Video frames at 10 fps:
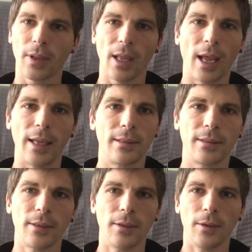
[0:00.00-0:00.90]
and
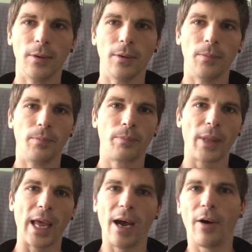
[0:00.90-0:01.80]

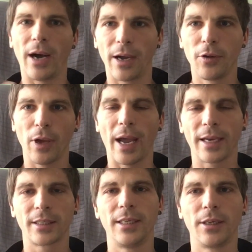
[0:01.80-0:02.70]
how are you
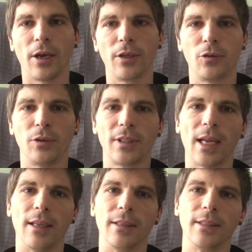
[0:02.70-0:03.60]
actually going to
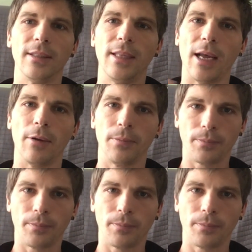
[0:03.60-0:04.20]
sell it. Now,